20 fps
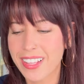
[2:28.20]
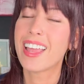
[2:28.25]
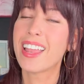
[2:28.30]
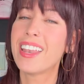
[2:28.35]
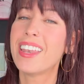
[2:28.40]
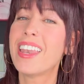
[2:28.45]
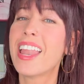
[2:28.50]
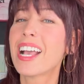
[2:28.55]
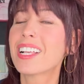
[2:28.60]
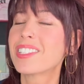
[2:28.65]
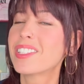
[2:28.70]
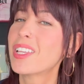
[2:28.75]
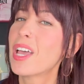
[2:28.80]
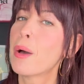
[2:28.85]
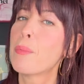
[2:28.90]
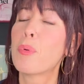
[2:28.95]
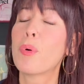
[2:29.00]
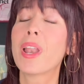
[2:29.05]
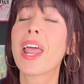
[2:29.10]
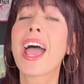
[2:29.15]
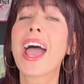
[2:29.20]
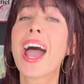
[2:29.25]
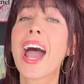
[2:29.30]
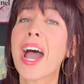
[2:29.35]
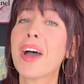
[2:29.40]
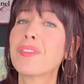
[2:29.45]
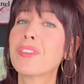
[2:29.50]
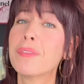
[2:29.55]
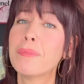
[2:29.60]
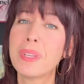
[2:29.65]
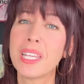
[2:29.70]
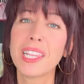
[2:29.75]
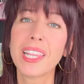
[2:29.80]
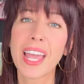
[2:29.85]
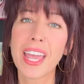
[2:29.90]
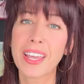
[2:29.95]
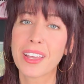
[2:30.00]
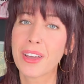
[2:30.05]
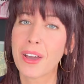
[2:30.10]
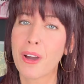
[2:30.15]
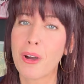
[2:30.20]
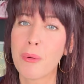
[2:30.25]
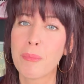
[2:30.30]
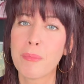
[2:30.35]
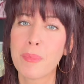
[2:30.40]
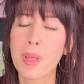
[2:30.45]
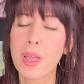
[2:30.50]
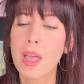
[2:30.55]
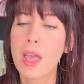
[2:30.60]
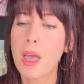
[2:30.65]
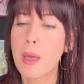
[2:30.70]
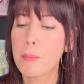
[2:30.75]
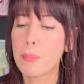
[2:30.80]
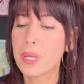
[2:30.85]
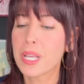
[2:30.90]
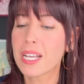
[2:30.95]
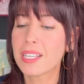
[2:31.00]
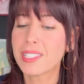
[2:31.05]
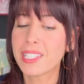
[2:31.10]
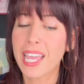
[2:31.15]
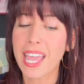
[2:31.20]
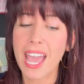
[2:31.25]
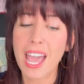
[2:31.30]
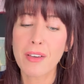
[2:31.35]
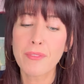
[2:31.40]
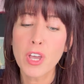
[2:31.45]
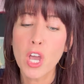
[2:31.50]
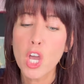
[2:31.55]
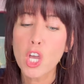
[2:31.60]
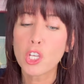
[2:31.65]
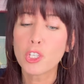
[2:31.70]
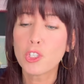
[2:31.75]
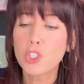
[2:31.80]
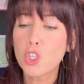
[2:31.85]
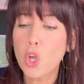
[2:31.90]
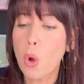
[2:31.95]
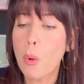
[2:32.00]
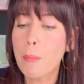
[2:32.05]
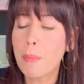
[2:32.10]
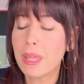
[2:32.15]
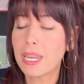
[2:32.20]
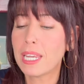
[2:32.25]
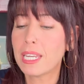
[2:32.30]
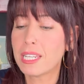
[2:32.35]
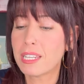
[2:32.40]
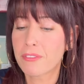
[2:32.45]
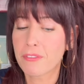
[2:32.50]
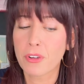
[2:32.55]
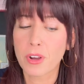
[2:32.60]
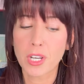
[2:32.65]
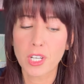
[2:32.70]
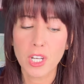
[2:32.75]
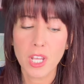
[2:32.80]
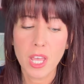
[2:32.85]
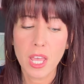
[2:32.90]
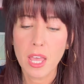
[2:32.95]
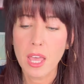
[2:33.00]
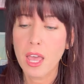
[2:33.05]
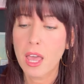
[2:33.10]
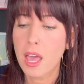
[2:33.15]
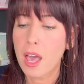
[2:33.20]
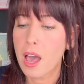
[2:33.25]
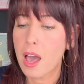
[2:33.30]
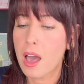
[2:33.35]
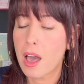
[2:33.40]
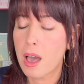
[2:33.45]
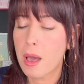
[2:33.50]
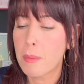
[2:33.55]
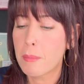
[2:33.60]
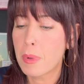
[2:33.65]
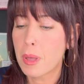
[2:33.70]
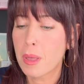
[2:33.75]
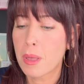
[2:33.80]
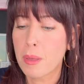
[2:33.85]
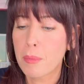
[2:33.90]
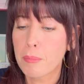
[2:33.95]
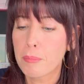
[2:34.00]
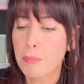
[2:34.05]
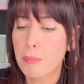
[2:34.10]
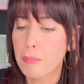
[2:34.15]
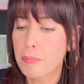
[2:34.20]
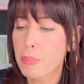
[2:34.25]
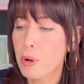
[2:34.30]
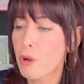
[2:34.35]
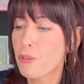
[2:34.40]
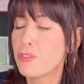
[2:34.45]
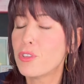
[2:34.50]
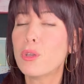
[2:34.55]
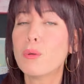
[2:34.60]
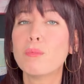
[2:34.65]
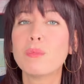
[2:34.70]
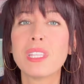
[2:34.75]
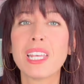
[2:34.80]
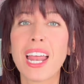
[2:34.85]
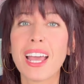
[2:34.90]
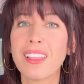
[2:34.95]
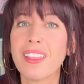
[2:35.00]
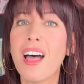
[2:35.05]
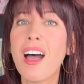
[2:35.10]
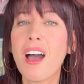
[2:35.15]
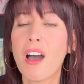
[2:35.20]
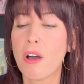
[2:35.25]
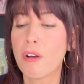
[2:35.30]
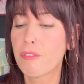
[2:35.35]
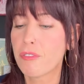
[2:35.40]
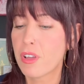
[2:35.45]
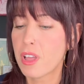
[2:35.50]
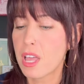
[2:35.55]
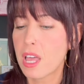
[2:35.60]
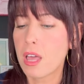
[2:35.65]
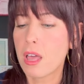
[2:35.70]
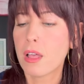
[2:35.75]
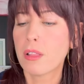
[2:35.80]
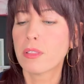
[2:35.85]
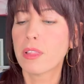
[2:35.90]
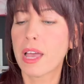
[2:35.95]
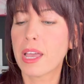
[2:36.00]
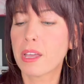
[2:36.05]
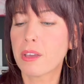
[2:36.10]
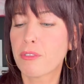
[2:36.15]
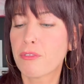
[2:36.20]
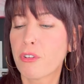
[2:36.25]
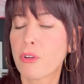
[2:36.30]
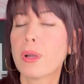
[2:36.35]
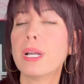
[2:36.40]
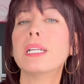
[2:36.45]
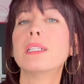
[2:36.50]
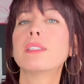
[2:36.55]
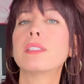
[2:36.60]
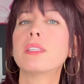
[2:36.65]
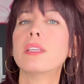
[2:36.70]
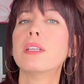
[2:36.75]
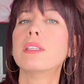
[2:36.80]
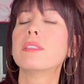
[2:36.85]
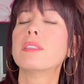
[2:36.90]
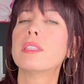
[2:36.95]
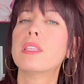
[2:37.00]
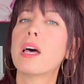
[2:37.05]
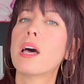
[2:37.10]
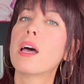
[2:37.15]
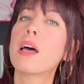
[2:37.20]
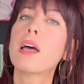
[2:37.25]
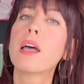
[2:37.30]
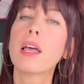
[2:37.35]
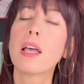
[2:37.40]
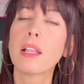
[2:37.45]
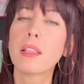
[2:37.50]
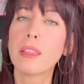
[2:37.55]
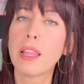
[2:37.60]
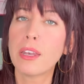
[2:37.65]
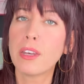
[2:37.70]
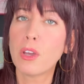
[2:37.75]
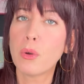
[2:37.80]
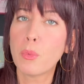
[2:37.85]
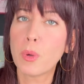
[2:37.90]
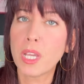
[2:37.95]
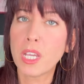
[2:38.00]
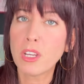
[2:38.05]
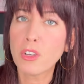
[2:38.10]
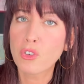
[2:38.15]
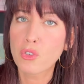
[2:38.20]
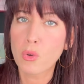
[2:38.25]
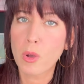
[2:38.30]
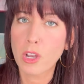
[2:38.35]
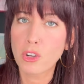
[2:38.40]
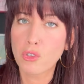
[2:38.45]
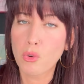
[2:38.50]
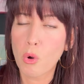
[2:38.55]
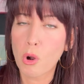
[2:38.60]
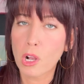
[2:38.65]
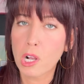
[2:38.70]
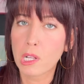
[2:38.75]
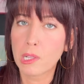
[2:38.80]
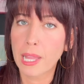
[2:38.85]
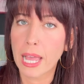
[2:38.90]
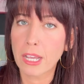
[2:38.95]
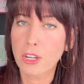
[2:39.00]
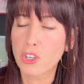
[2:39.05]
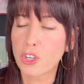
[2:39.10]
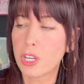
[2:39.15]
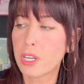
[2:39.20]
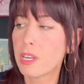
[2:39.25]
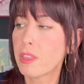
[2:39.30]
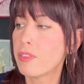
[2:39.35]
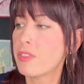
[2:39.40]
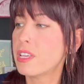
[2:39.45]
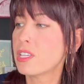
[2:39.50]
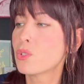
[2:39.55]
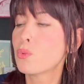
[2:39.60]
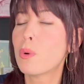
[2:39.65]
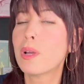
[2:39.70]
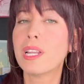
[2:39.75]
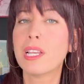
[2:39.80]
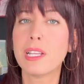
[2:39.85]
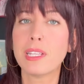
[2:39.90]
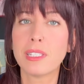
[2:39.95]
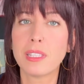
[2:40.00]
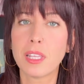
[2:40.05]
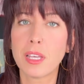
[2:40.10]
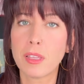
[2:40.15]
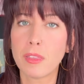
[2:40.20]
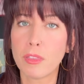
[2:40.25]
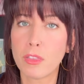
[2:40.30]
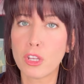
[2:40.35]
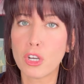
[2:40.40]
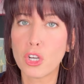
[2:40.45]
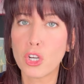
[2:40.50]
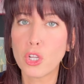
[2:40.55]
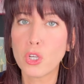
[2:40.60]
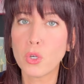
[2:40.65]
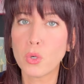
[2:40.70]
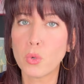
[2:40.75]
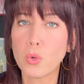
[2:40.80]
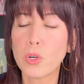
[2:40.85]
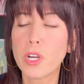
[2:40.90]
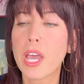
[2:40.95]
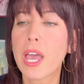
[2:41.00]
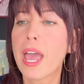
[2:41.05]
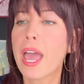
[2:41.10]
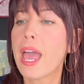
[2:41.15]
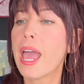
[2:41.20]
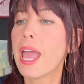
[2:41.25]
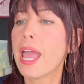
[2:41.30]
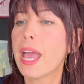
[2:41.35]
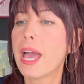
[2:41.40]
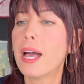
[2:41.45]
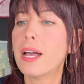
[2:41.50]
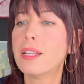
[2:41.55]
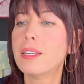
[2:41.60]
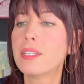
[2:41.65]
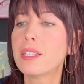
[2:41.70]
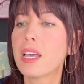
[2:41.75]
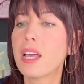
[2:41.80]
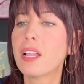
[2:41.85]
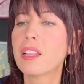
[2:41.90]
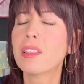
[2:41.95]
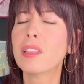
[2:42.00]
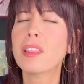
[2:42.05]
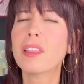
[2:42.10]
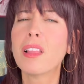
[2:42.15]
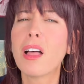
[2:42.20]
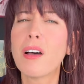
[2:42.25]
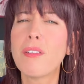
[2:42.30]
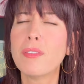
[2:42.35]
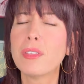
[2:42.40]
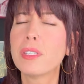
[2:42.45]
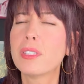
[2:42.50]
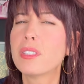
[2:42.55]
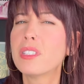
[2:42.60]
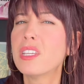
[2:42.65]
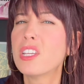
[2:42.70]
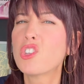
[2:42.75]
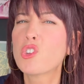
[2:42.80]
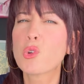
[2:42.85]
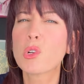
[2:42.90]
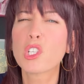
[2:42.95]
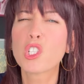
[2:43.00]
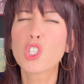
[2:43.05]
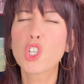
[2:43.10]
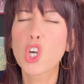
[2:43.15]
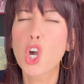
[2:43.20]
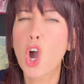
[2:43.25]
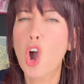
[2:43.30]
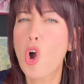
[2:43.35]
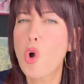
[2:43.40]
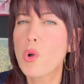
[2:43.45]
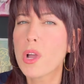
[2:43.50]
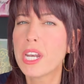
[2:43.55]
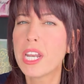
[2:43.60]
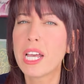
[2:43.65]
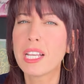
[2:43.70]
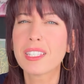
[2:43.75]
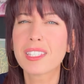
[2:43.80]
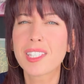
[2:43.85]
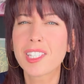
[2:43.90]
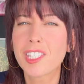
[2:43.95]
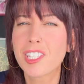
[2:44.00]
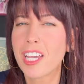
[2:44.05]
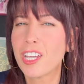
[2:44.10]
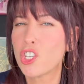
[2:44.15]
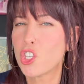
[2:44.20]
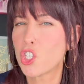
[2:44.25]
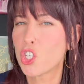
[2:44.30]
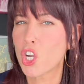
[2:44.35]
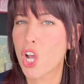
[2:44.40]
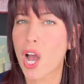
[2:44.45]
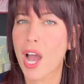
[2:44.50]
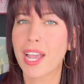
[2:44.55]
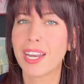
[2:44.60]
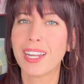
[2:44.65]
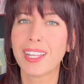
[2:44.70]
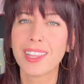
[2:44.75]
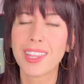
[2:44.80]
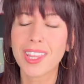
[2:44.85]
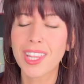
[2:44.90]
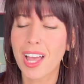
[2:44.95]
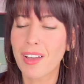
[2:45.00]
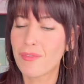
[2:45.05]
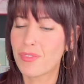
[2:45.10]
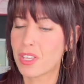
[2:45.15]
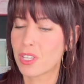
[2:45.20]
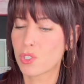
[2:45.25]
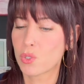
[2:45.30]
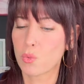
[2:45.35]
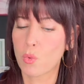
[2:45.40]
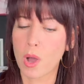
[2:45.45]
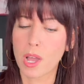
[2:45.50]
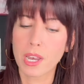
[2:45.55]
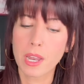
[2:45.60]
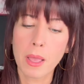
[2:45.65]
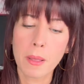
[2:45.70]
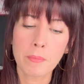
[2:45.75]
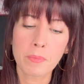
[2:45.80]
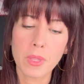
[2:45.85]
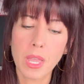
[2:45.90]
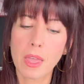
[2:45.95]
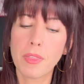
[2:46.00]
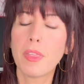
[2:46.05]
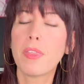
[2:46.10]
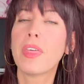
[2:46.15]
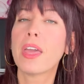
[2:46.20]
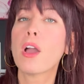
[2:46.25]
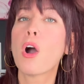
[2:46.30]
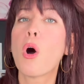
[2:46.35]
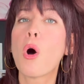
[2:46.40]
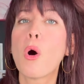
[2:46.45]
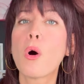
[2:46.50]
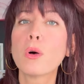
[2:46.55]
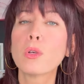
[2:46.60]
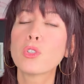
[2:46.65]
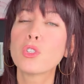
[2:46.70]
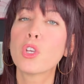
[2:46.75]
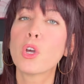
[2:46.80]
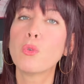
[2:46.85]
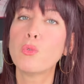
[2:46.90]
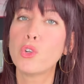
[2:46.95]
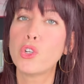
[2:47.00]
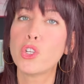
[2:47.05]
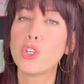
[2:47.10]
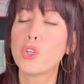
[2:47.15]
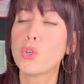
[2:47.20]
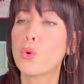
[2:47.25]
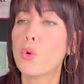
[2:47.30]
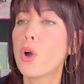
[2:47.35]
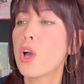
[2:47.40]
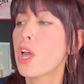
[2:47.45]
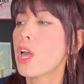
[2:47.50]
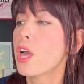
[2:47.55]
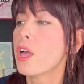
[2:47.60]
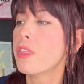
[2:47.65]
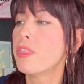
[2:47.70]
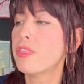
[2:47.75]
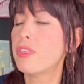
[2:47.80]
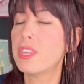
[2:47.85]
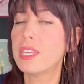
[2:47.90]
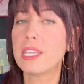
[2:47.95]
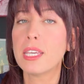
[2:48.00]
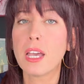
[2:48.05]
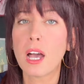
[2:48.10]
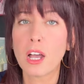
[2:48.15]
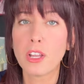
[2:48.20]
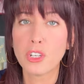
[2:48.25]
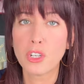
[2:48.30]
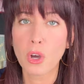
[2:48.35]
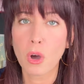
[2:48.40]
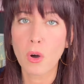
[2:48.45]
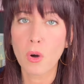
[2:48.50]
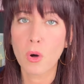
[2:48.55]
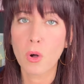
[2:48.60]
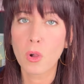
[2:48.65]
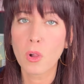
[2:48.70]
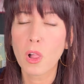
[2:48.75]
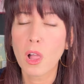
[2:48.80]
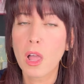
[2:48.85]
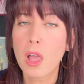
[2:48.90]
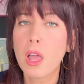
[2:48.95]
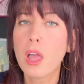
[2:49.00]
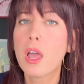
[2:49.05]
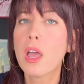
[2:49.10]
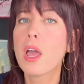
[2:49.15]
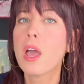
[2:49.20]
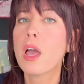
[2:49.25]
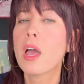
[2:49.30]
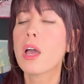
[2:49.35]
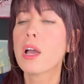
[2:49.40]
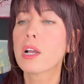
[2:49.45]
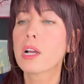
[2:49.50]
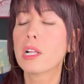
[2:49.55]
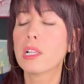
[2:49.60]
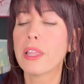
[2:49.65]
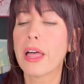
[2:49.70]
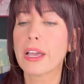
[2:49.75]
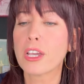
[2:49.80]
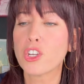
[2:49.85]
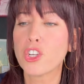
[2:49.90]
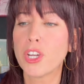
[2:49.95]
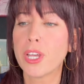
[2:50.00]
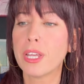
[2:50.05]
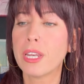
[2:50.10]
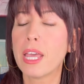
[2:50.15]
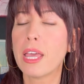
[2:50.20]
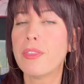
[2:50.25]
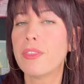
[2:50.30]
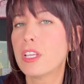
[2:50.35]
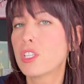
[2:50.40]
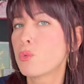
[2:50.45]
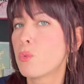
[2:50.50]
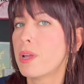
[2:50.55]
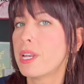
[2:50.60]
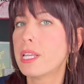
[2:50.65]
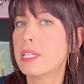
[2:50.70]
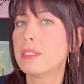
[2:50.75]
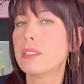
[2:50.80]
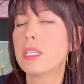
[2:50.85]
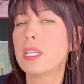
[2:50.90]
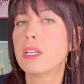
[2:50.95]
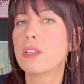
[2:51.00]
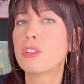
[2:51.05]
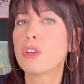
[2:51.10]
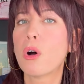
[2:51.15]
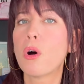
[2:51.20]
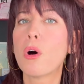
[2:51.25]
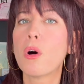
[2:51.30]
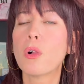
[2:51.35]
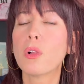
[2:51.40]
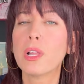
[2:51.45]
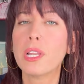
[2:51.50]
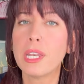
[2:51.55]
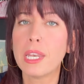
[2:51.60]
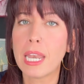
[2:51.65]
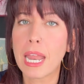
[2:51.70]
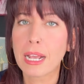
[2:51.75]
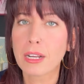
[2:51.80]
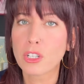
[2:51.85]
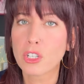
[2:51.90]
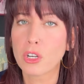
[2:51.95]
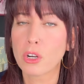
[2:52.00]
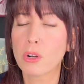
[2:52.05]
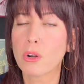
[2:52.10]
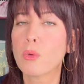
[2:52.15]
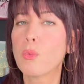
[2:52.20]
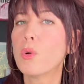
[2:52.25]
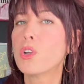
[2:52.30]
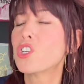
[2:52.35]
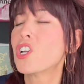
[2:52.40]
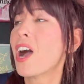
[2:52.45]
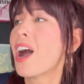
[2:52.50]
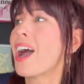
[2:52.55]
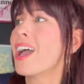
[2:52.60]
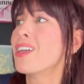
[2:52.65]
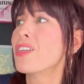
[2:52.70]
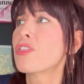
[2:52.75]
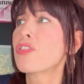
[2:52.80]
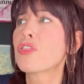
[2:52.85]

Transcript: Next up would have to be Lancome, because they have so many different perfumes that I love. Like, for instance, the La Nuit Treasure Collection. This one is the nude, and love Citrus Coconut Sunshine. Love this one. And then they also do the Adol collection, and this one is the Adol Nectar, which I